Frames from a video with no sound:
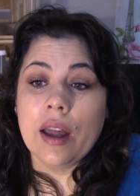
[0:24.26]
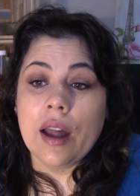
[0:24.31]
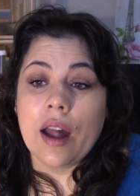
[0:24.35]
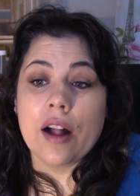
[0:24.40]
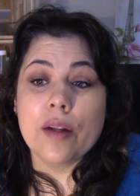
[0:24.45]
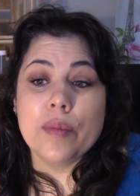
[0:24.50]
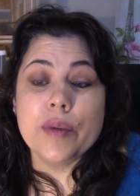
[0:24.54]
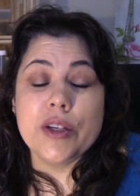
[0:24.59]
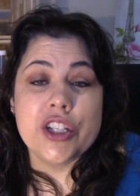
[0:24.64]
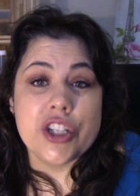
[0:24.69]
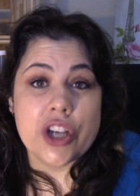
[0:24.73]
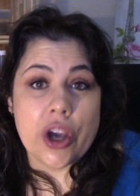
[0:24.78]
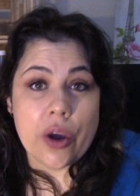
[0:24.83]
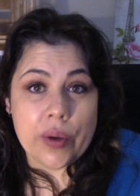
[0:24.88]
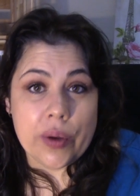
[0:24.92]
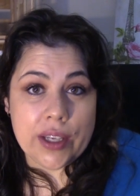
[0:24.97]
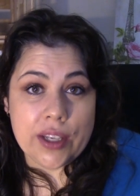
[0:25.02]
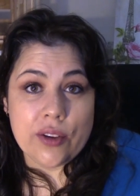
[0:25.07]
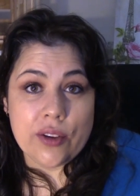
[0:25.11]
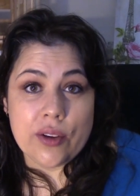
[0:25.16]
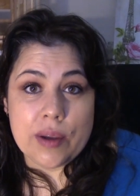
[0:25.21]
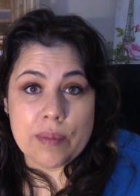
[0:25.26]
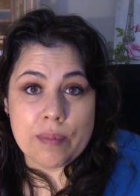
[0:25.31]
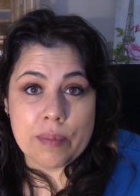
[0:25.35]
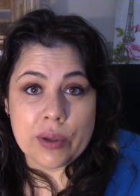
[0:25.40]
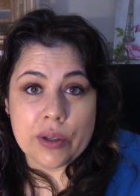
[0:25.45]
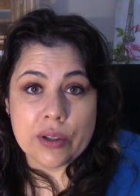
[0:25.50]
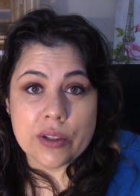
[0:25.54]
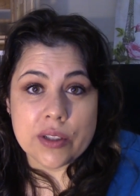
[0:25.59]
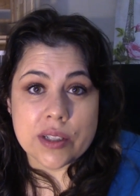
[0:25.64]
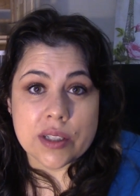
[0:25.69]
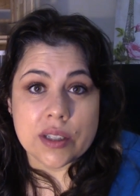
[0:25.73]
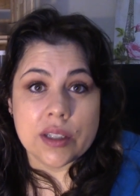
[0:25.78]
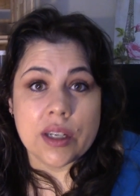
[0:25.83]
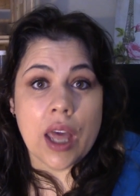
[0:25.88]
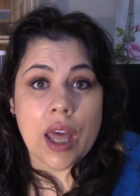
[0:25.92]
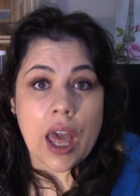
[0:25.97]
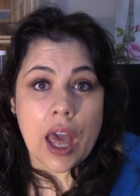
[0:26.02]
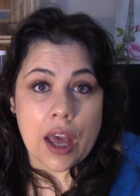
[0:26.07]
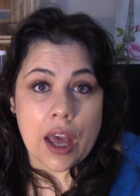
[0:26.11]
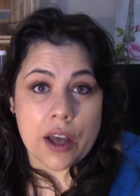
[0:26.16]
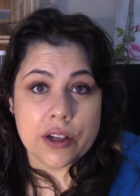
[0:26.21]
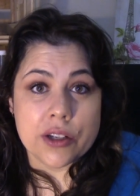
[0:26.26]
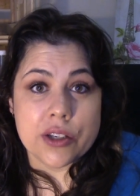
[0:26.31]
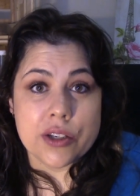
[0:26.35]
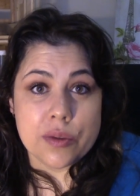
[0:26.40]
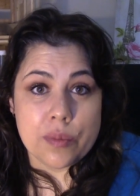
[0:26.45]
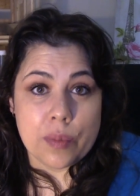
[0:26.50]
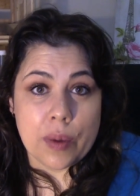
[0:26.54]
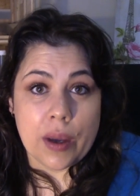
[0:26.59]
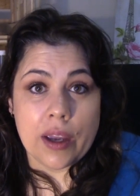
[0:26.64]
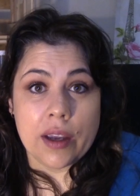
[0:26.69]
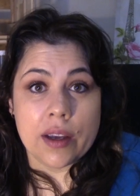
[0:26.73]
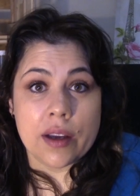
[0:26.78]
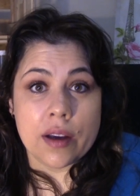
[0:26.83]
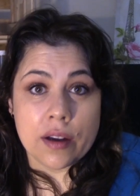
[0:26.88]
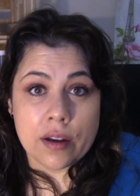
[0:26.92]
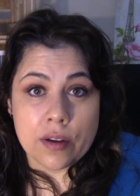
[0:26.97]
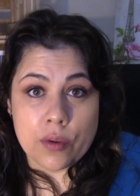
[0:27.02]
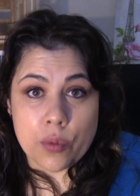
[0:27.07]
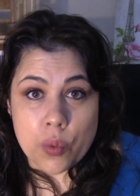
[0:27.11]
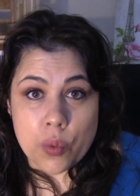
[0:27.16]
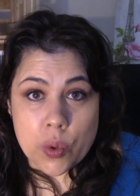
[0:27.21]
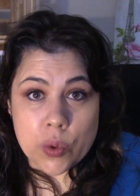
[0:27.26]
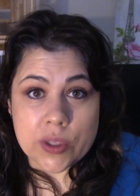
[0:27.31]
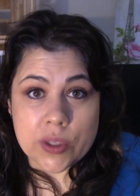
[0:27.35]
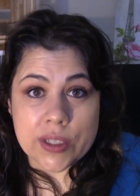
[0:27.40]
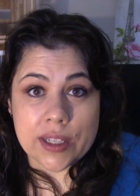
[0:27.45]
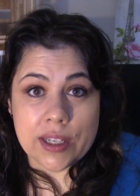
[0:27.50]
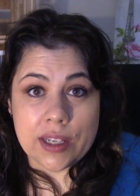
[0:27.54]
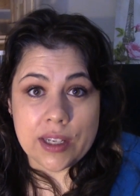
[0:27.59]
I'll be showing you in person how to make water